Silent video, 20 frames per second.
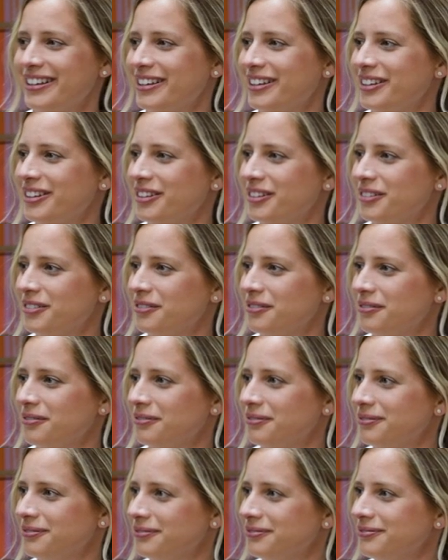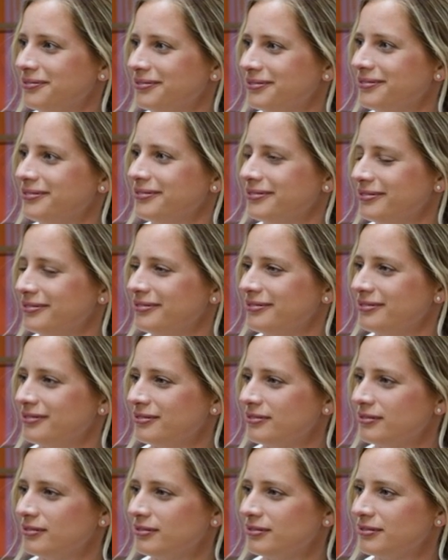
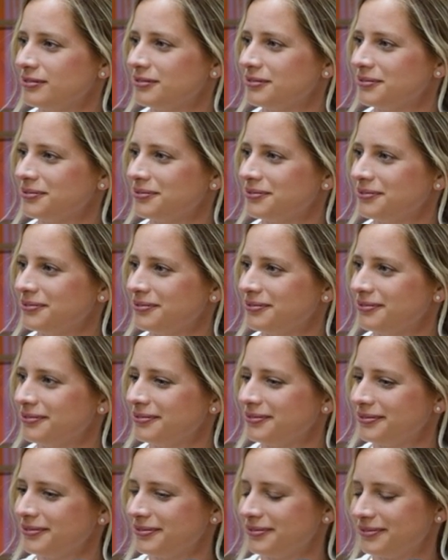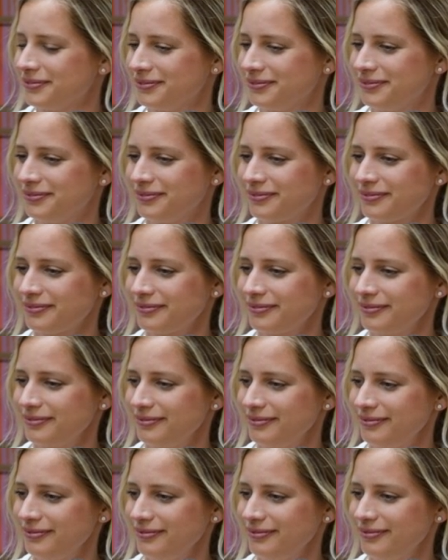
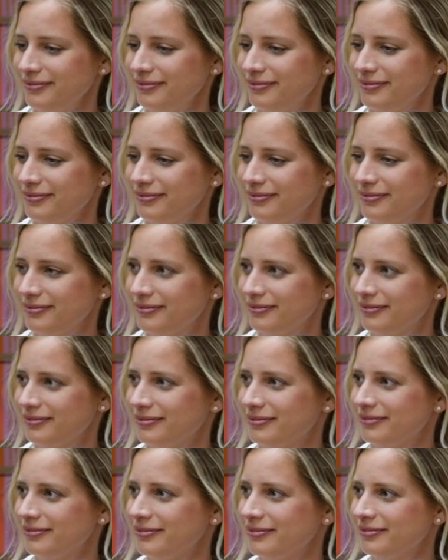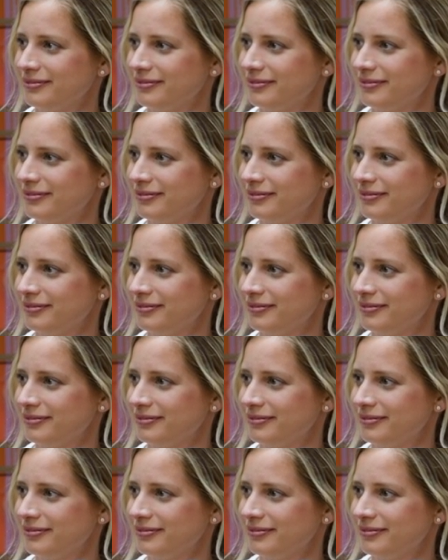This person isn't speaking.